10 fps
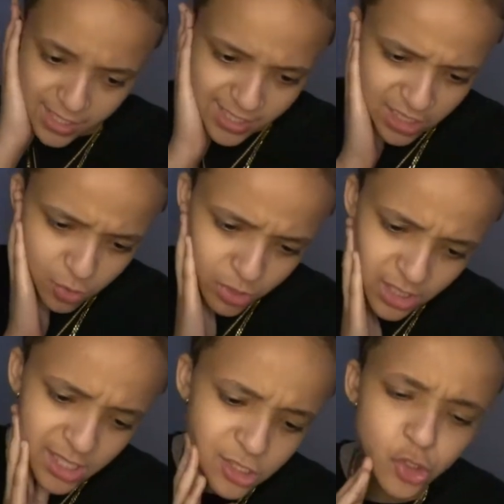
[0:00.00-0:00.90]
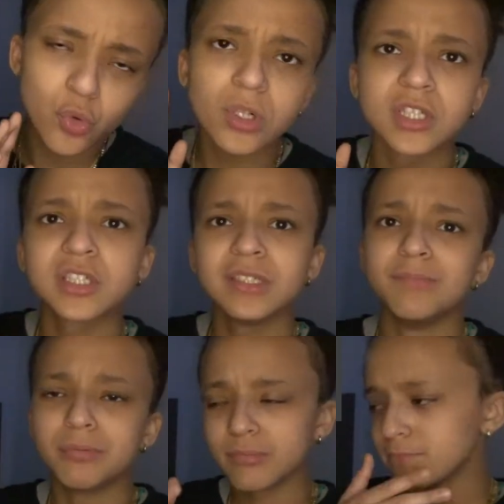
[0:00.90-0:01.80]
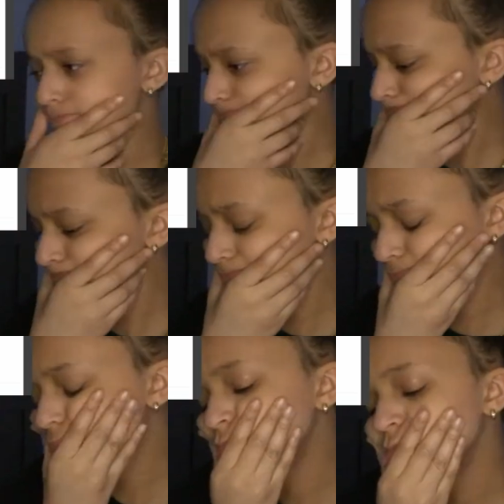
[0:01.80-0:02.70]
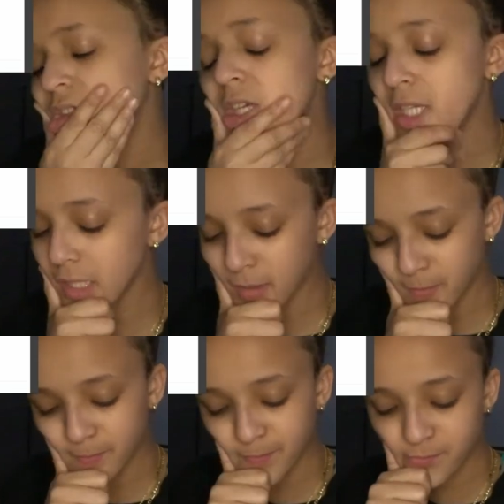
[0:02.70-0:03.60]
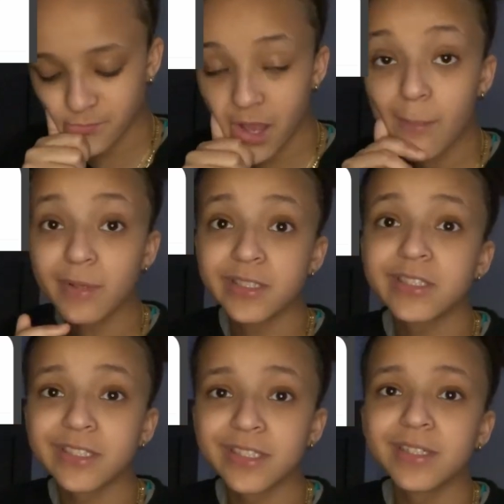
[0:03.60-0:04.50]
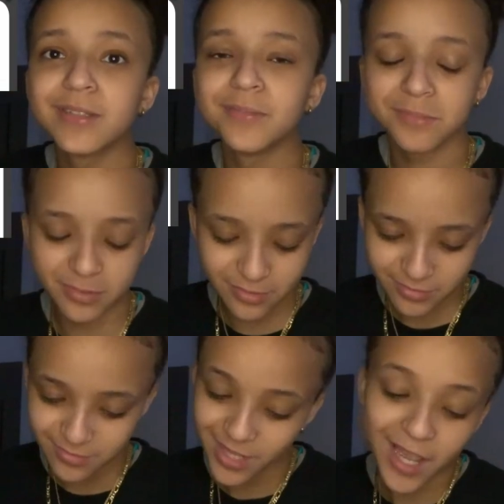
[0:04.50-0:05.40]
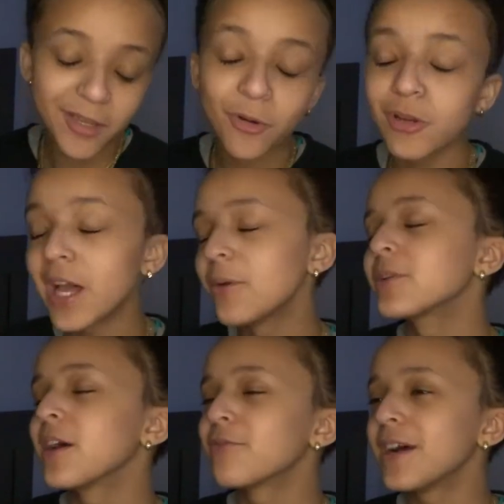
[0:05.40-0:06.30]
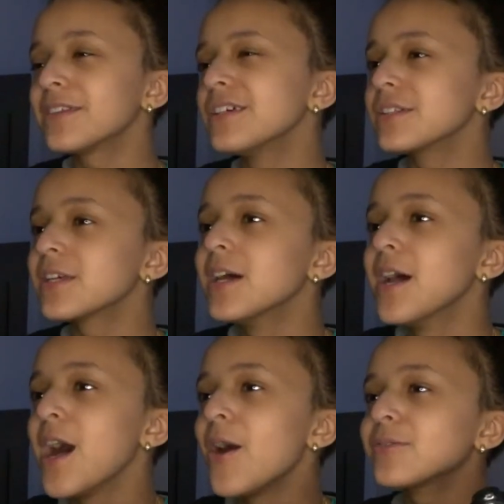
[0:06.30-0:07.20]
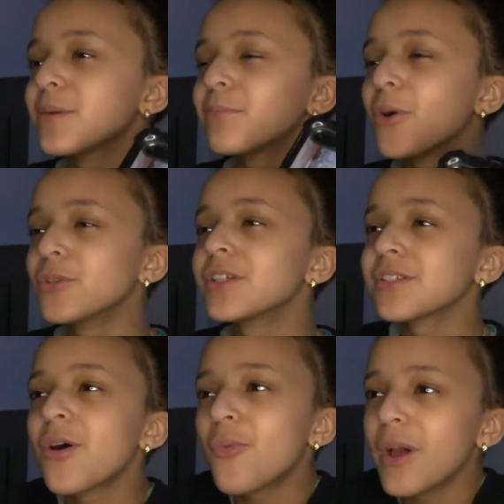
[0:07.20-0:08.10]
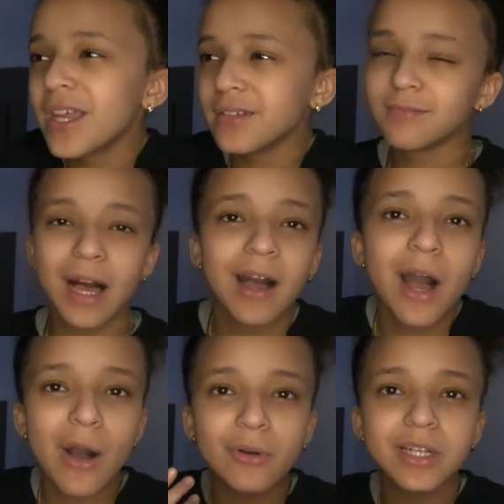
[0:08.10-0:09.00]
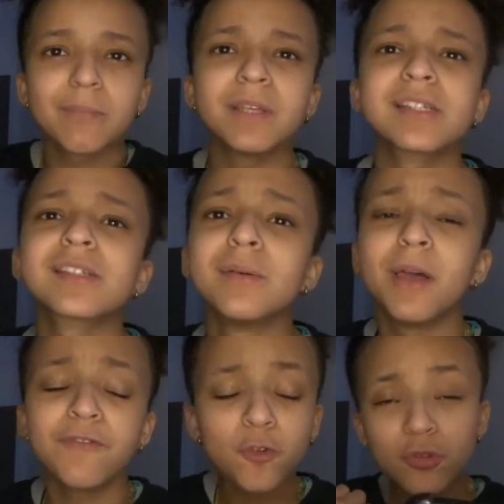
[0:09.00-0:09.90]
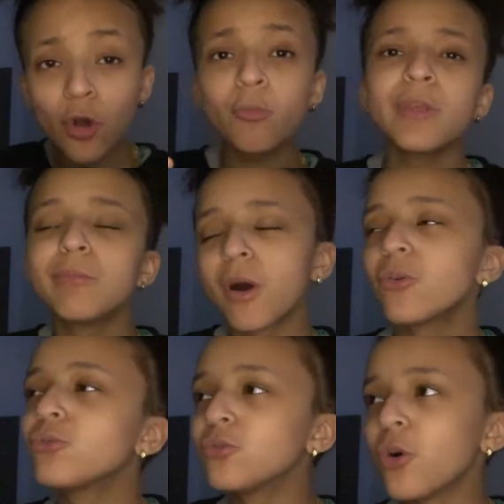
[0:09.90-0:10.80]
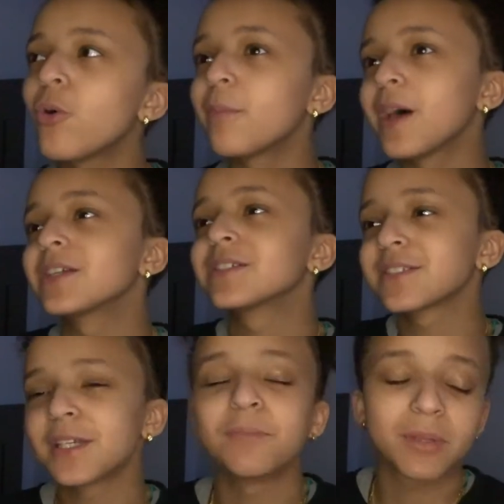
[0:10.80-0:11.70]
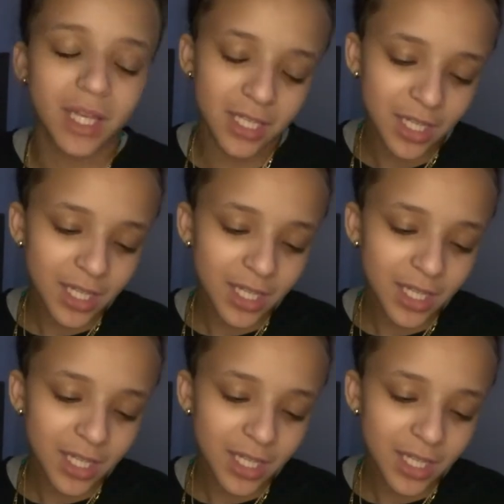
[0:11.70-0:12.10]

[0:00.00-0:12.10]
Next one is you a simp. Damn, I'm a simp. I ain't gonna cap when I read this. I was like, bro, there's no way. How, how can I be a simp? If you know me, bro, you know I'm not a simp. Like,